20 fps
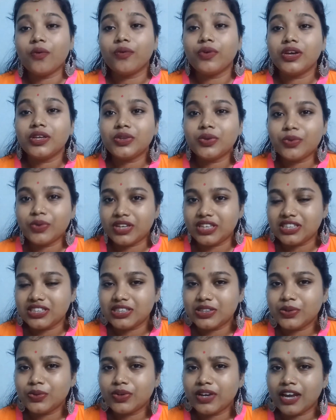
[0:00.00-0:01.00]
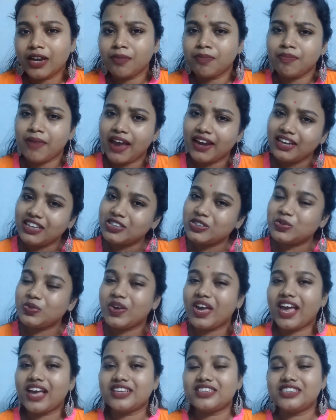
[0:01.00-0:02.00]
with which you can manage to
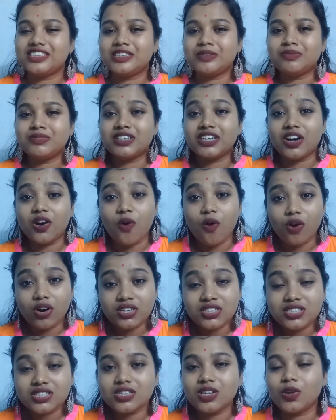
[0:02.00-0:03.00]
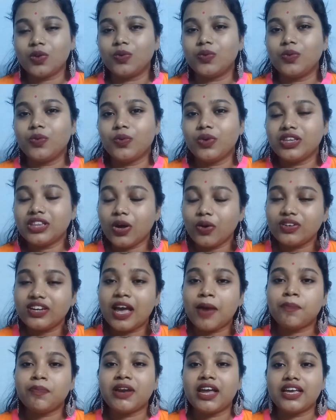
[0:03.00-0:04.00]
achieve a gorgeous look without
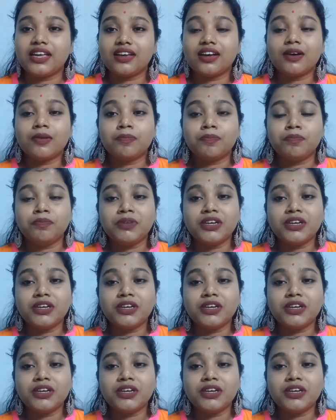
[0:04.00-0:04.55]
applying a